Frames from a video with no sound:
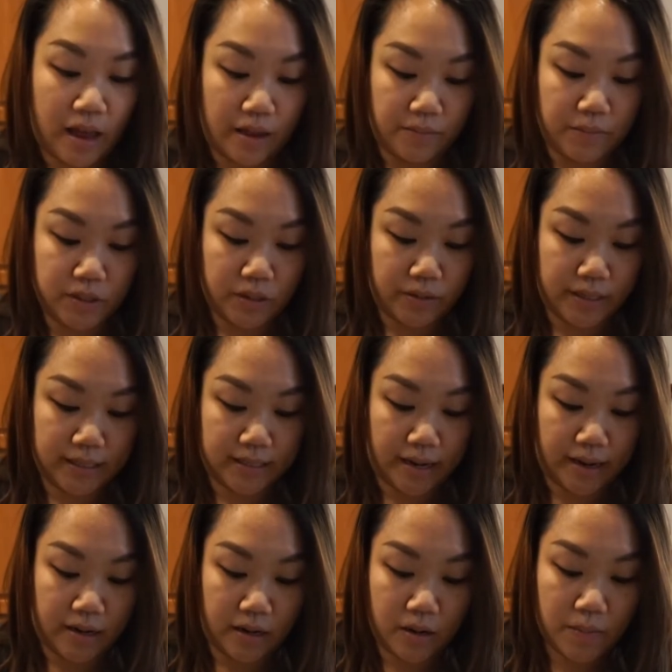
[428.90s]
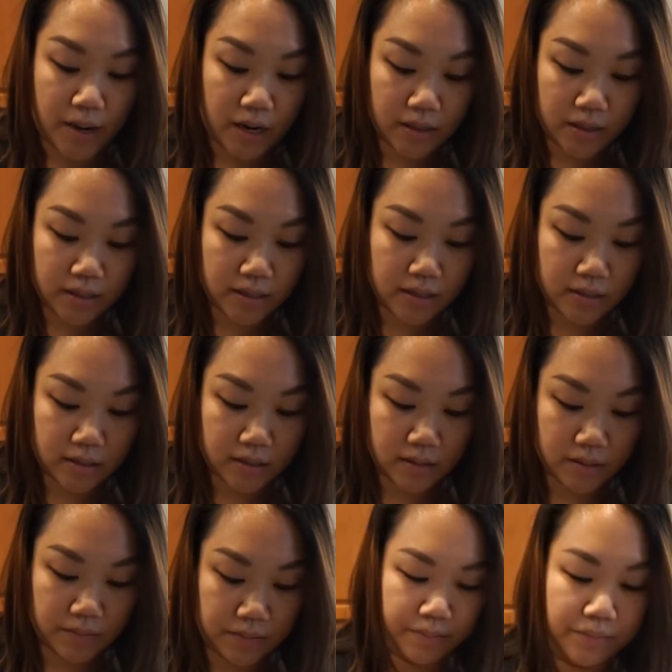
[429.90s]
I'm so excited about this.